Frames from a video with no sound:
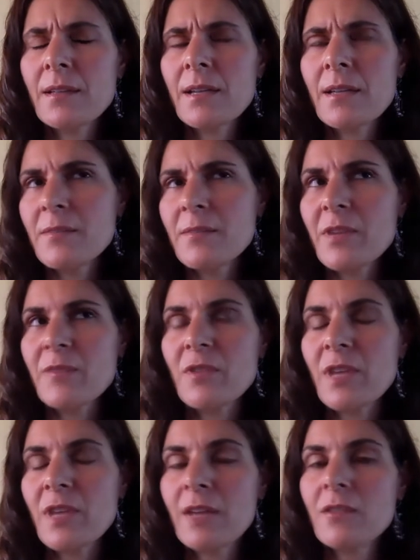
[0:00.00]
sometimes
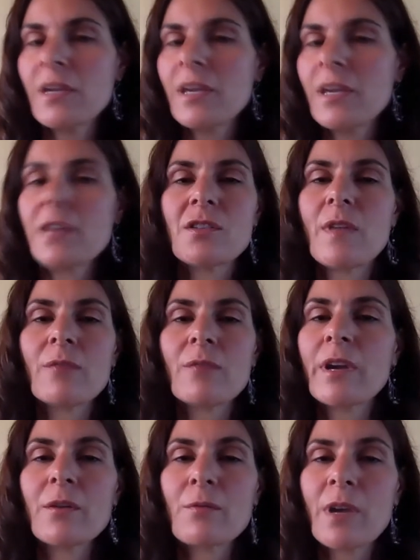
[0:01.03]
you can't do
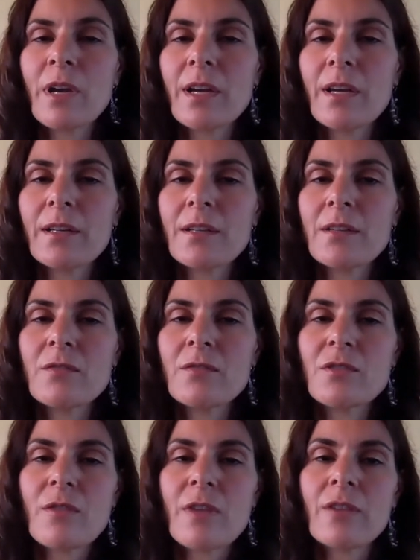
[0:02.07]
that right away. You
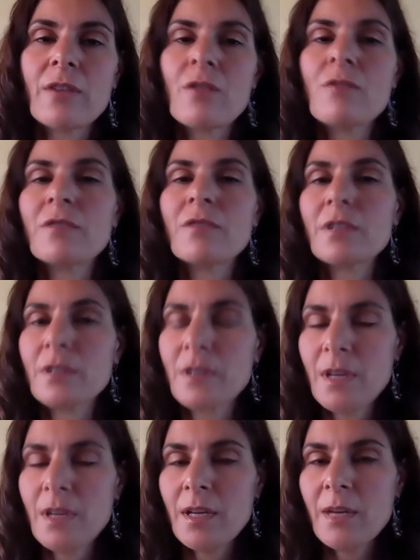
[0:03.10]
do that over
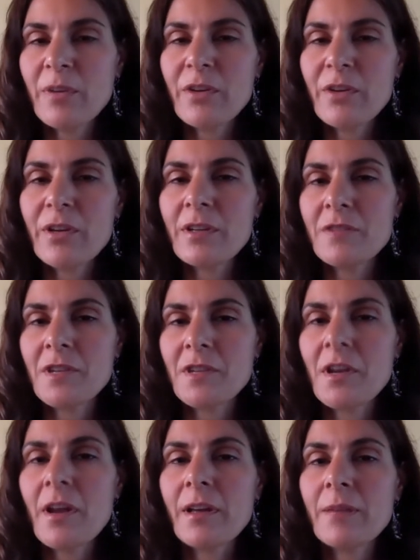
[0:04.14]
a period of
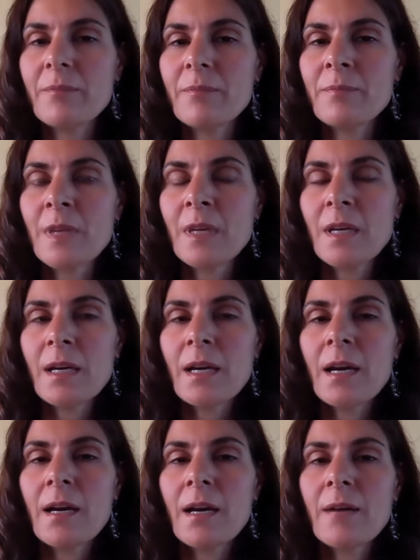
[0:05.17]
time.
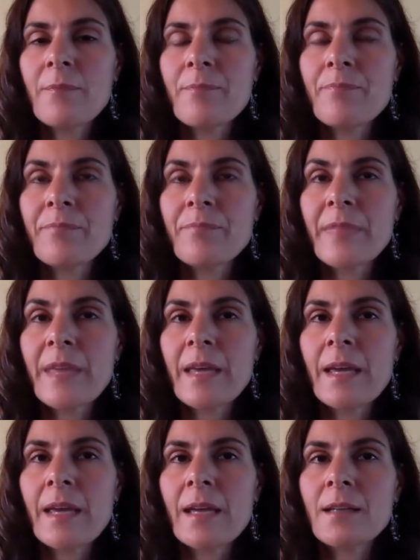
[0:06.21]
And
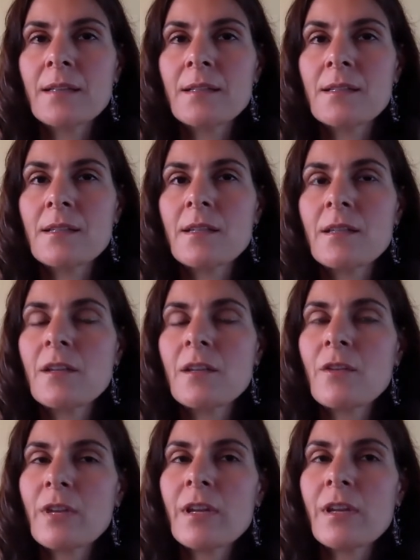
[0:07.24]

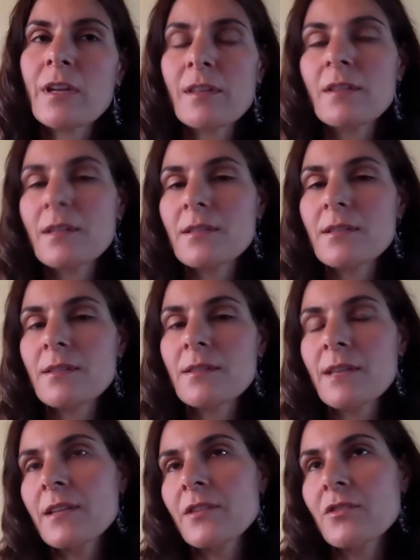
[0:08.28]
I think that's
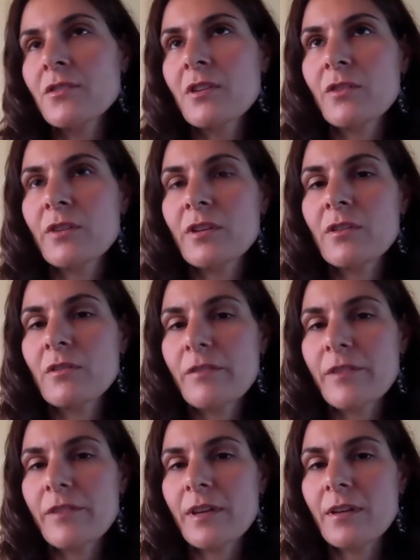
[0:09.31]
actually a critical
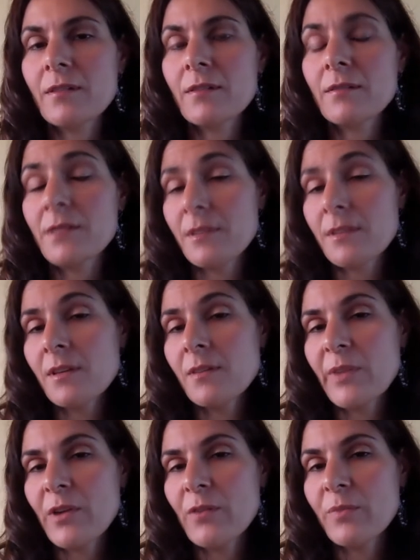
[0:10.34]
thing to think
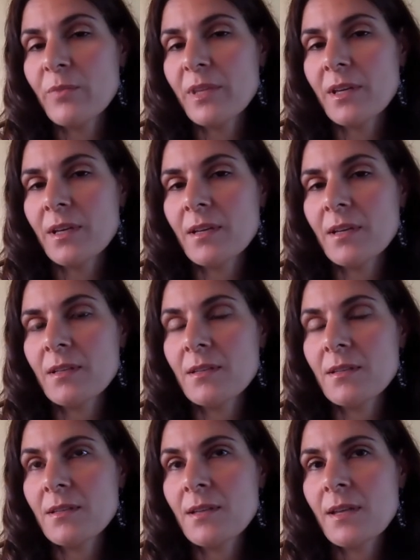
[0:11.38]
about,
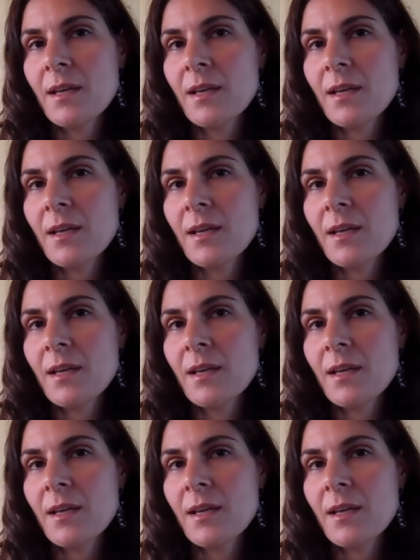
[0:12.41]
because